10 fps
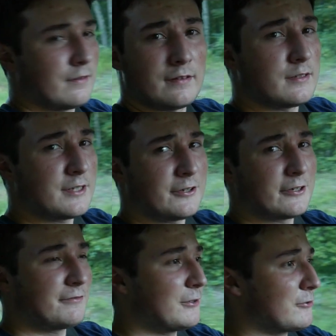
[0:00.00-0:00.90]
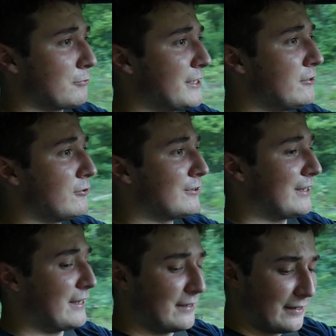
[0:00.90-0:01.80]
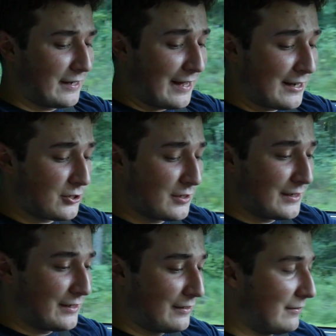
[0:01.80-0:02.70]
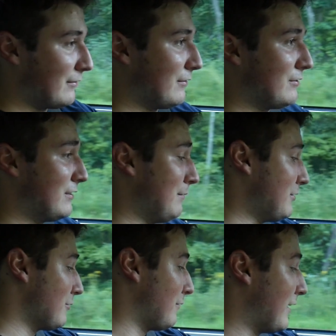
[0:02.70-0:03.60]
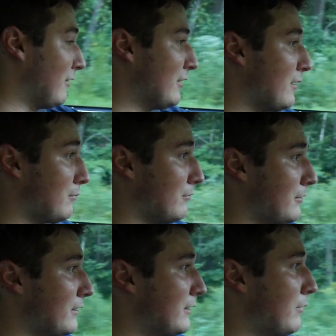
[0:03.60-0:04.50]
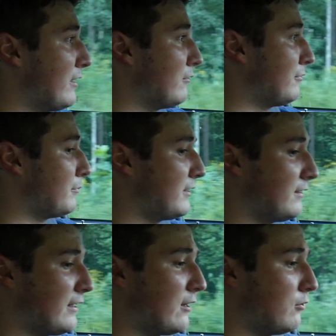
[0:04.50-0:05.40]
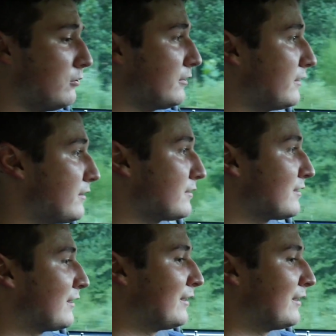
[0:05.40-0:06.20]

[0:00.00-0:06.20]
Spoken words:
The interior feels regal, and it actually seems to have held up really well for being how old it is.